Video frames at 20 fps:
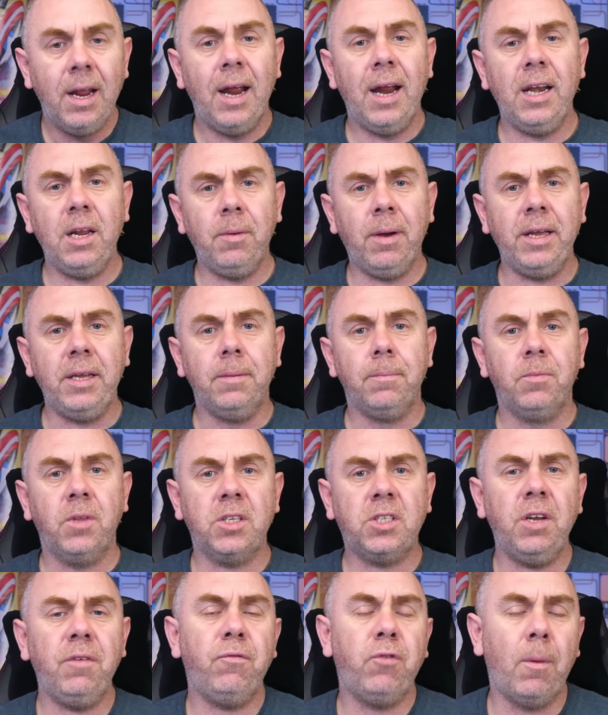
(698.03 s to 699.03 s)
Anyway,
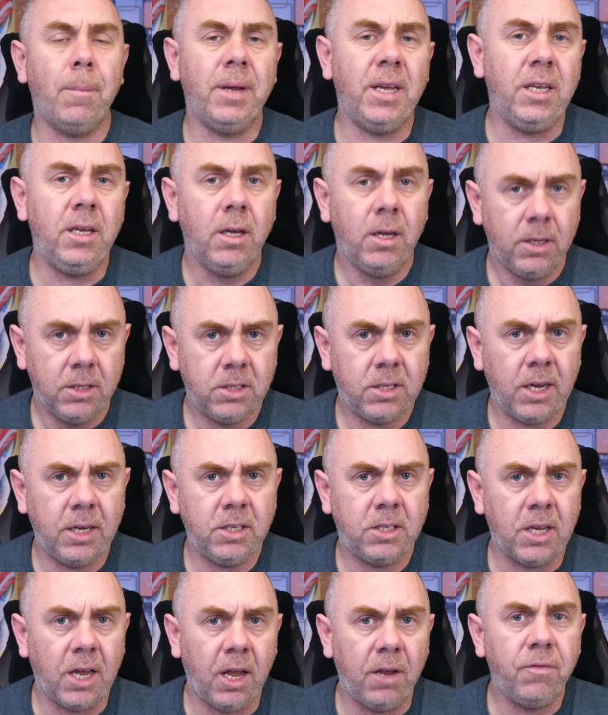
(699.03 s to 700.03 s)
that's it from me. Stay
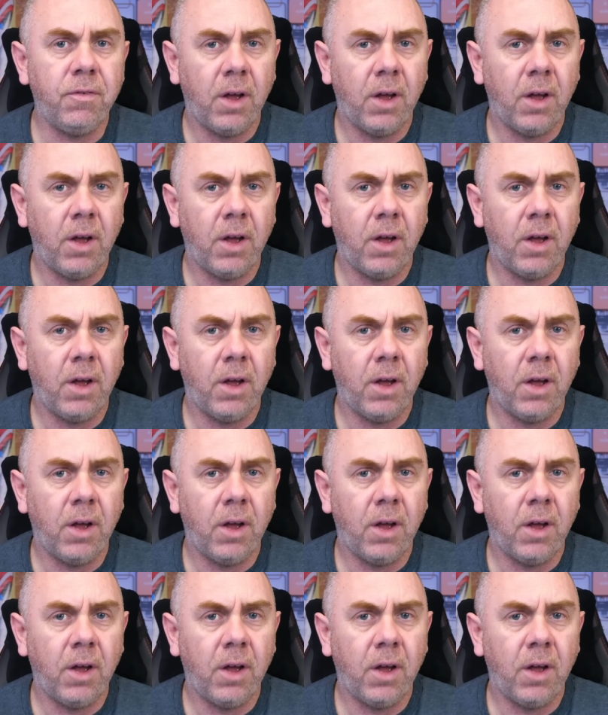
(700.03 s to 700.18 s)
safe.